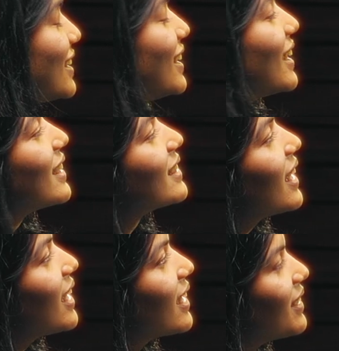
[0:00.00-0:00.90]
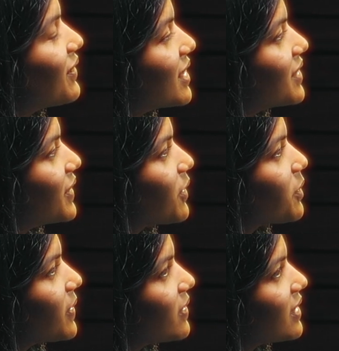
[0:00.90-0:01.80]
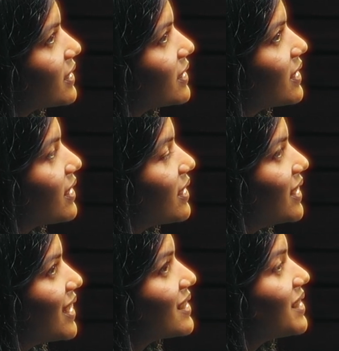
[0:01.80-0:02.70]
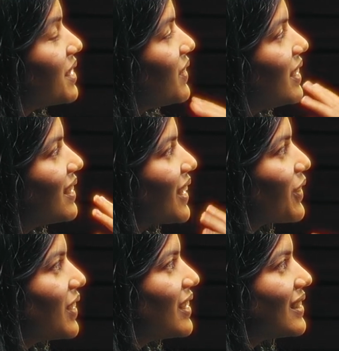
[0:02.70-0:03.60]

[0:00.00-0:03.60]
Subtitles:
the exact verse we talked about this. Yesterday we recorded